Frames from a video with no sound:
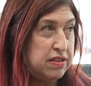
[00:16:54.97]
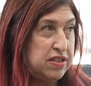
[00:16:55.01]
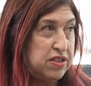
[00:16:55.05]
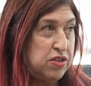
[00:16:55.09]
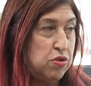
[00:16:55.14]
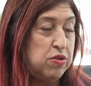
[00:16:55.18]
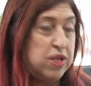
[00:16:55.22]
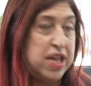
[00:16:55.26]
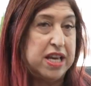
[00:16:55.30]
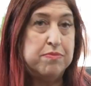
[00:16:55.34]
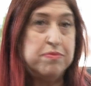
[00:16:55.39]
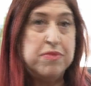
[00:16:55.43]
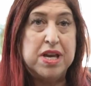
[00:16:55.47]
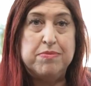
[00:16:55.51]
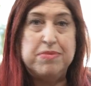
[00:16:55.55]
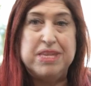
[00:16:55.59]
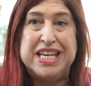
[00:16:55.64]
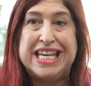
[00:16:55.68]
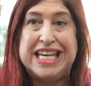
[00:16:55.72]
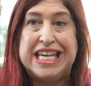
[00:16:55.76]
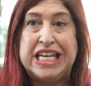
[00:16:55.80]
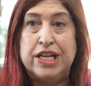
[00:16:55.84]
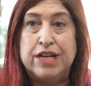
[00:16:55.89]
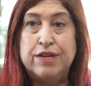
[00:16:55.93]
so like
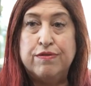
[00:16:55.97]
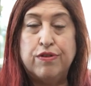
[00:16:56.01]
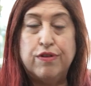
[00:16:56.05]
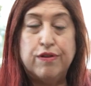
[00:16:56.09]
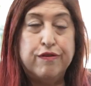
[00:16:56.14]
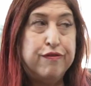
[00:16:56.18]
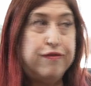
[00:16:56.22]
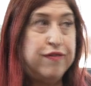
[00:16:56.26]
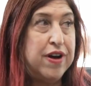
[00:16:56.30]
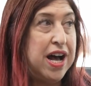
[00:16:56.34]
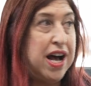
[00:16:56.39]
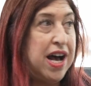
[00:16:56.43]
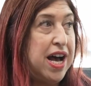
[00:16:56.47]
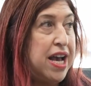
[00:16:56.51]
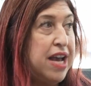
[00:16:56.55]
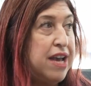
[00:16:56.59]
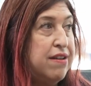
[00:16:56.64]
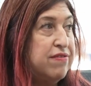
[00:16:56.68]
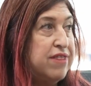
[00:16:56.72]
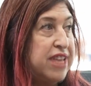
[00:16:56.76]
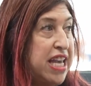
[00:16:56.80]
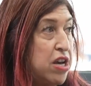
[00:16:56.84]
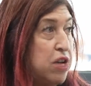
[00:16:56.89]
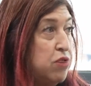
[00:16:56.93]
maybe in for
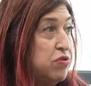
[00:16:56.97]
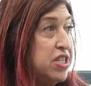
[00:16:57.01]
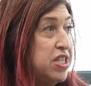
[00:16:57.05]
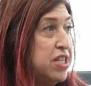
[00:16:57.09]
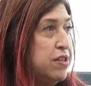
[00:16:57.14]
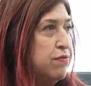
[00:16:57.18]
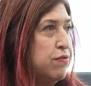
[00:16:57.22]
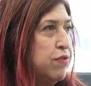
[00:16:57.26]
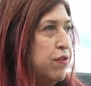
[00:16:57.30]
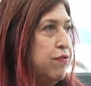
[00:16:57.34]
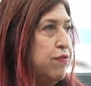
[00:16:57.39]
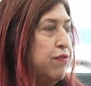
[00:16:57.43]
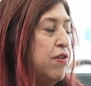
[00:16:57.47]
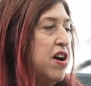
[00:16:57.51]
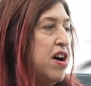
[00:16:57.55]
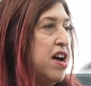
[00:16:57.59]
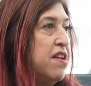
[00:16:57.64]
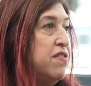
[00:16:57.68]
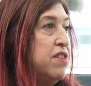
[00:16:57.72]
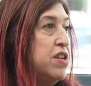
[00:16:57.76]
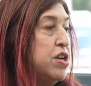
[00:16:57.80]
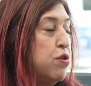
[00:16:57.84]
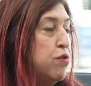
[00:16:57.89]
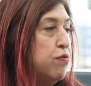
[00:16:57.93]
five, count in for
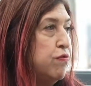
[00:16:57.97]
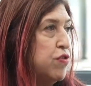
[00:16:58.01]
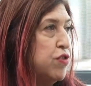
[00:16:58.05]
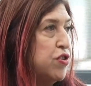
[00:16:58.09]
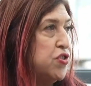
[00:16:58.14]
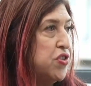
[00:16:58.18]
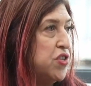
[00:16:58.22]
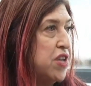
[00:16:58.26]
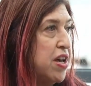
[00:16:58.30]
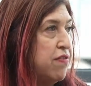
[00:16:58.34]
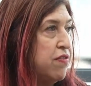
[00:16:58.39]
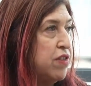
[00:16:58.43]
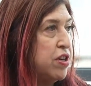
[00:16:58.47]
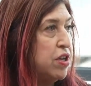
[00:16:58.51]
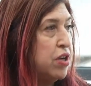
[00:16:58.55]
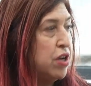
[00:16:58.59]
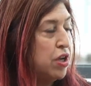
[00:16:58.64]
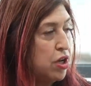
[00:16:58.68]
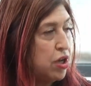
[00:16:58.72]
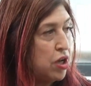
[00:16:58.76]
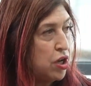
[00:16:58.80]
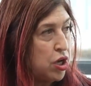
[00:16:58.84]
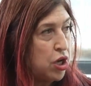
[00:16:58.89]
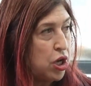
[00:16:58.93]
five, and out for
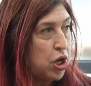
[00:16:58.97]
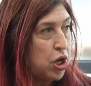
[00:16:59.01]
seven